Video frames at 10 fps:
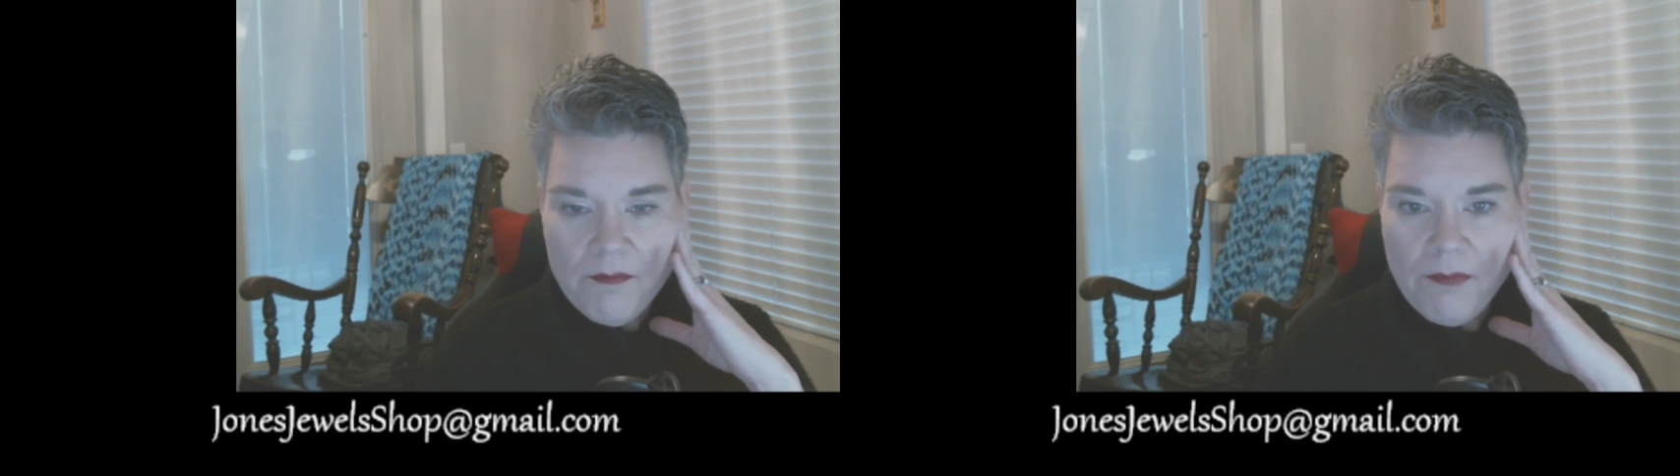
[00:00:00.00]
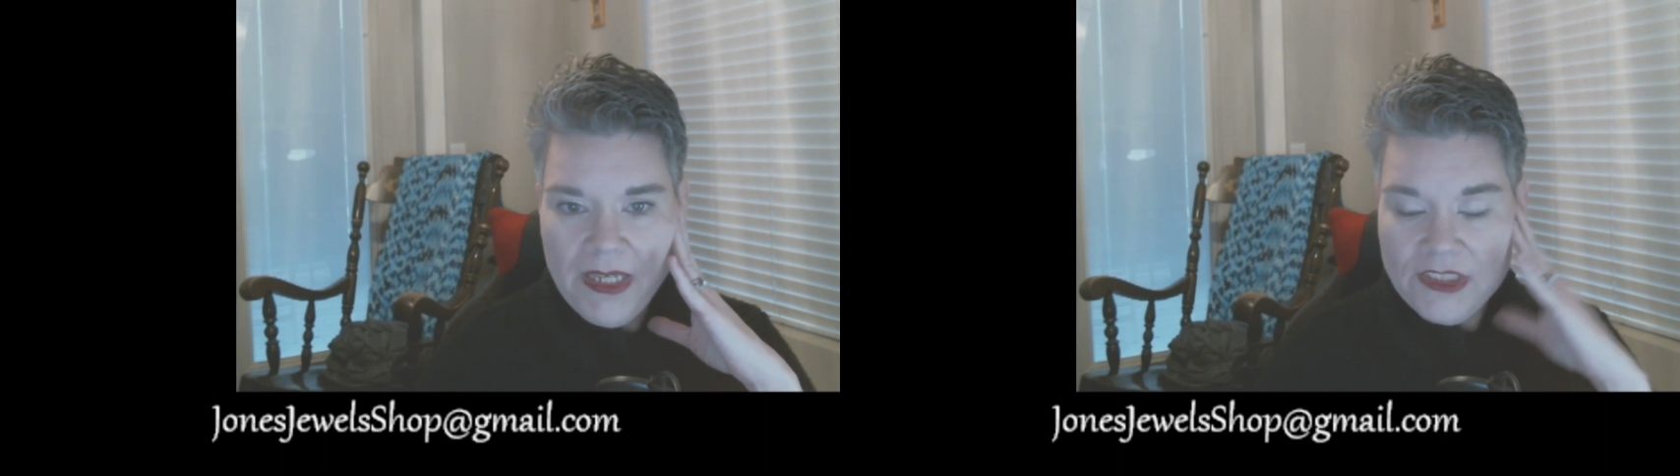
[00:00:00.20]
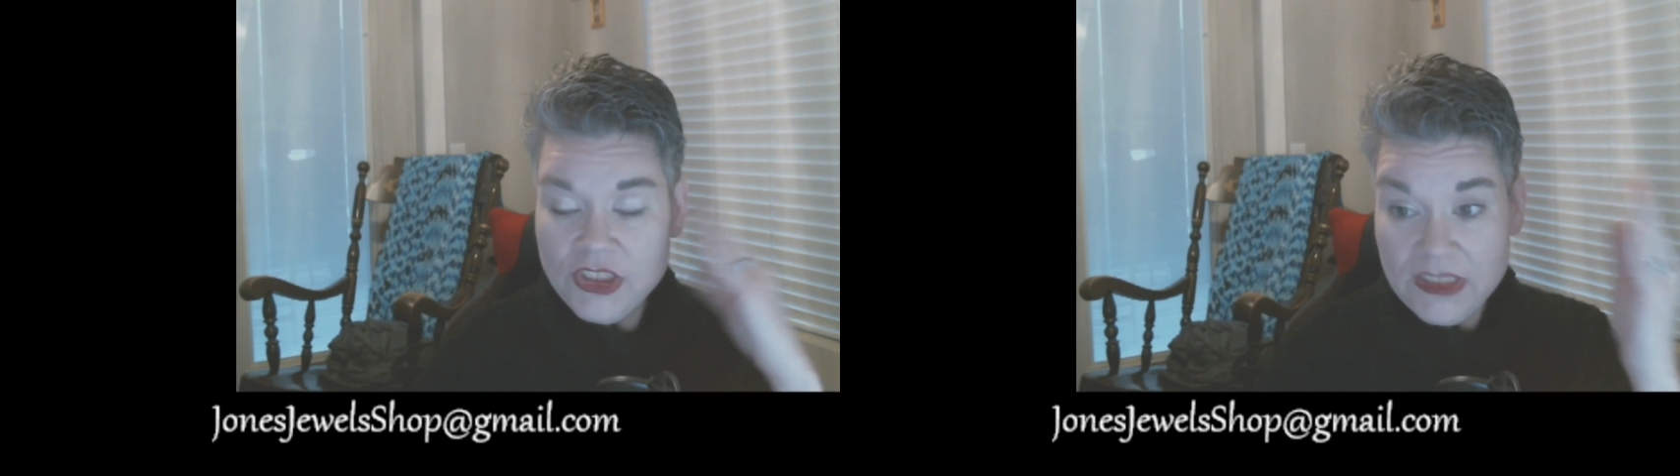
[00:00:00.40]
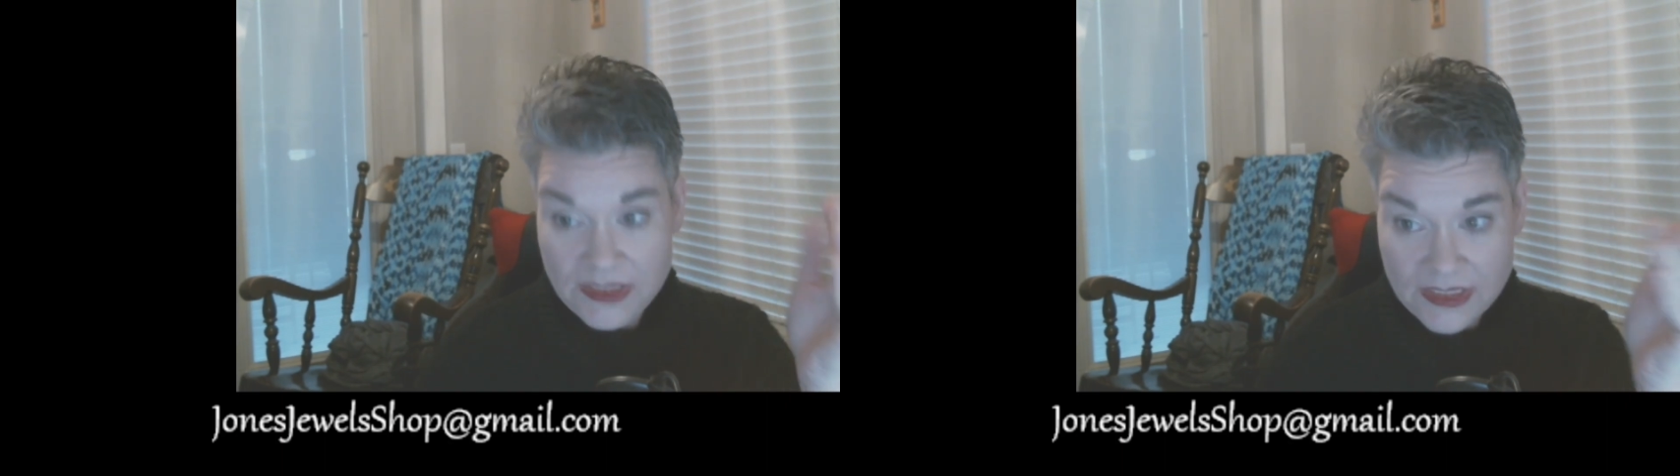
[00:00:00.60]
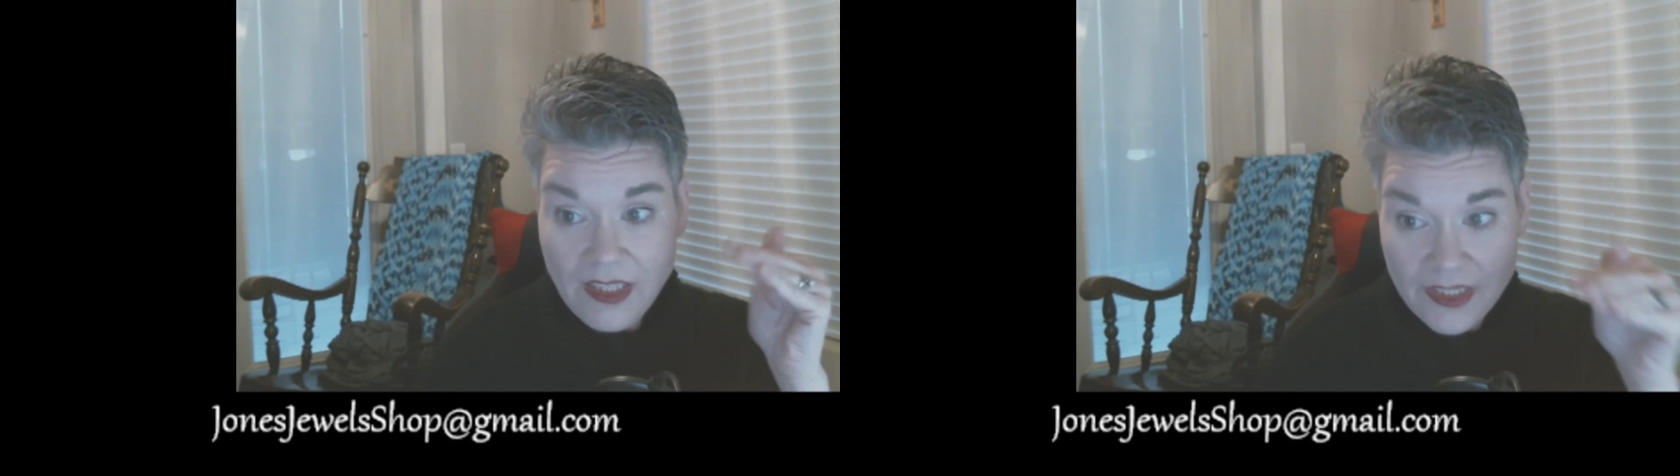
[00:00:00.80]
but she's
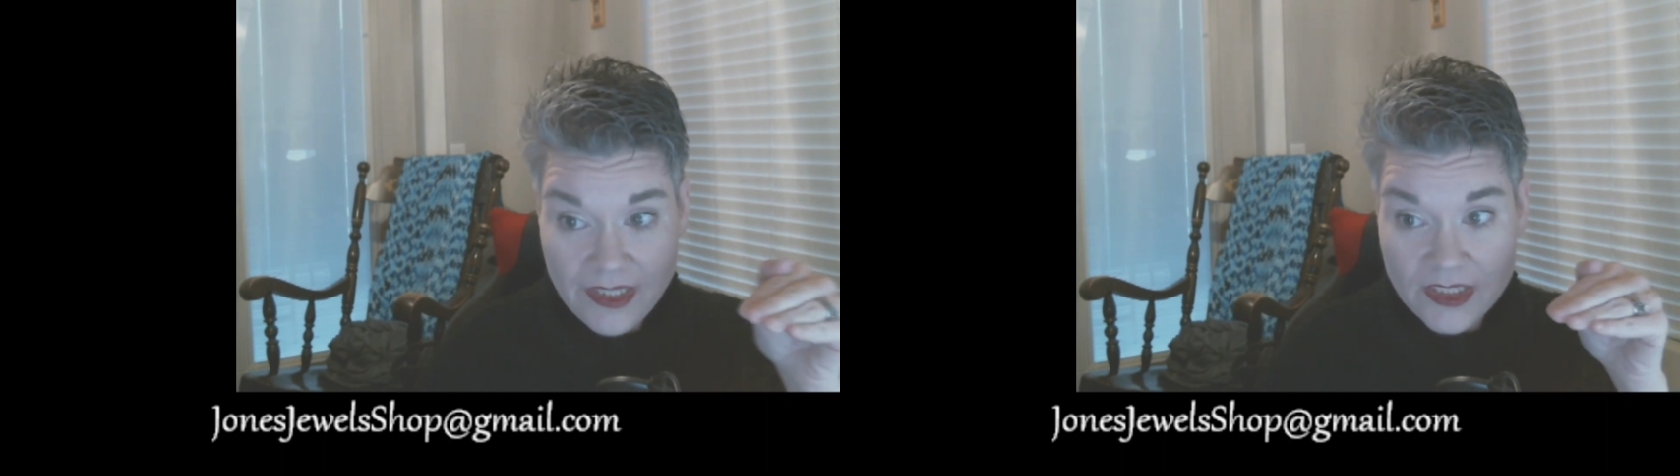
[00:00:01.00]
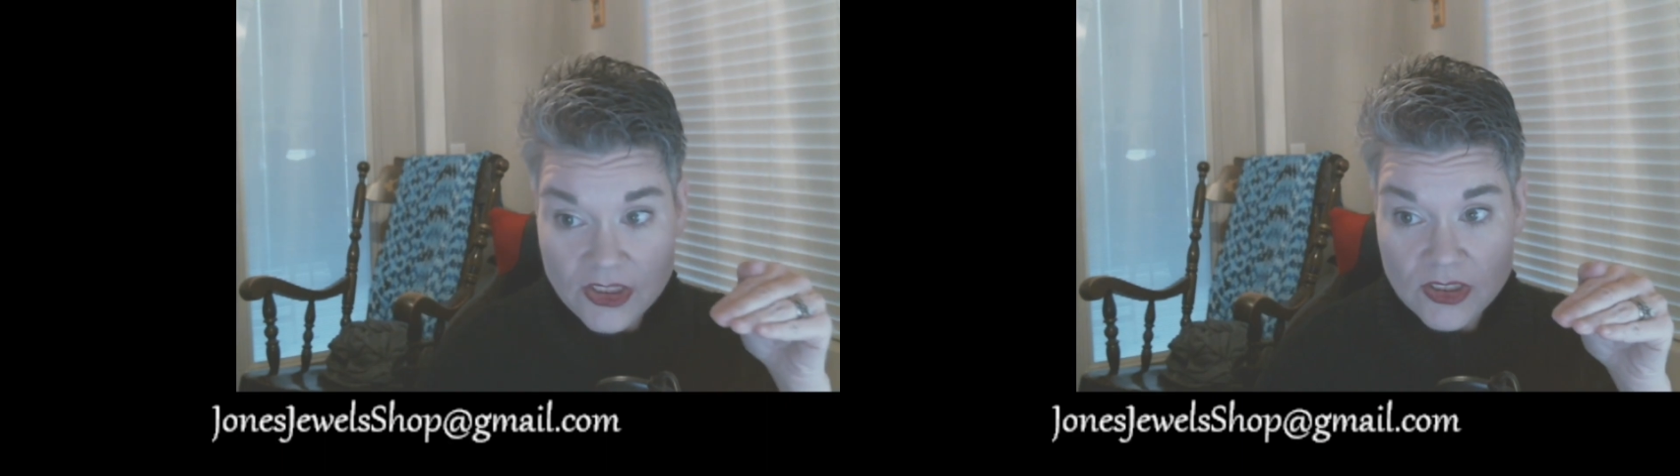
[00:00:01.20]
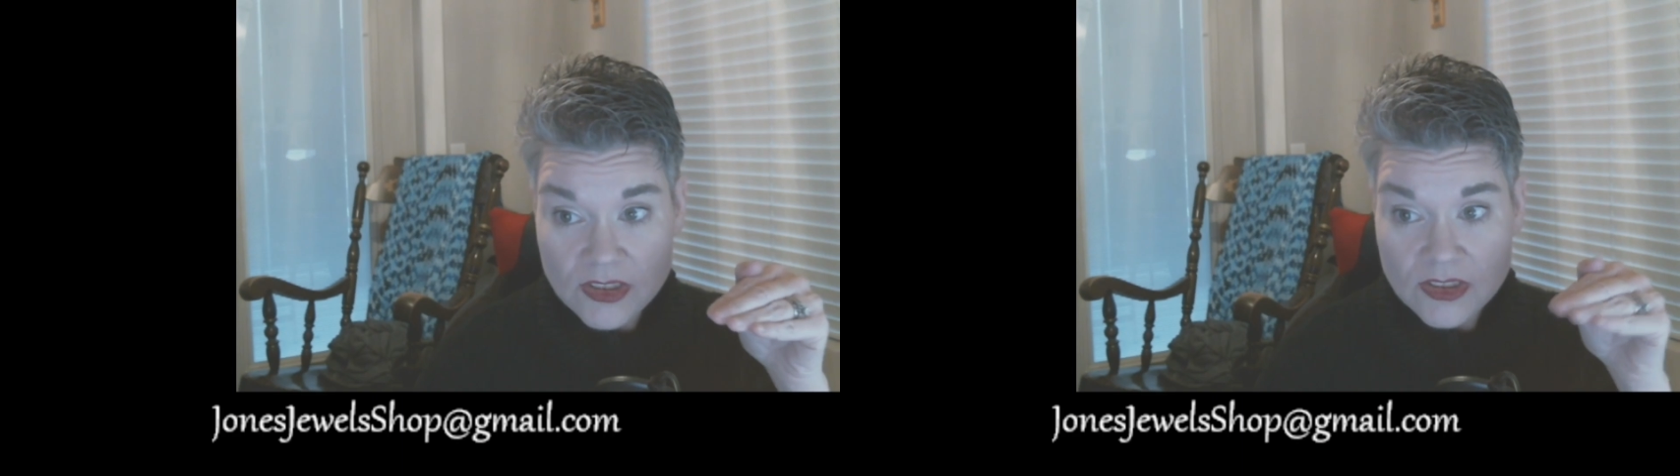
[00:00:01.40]
selling it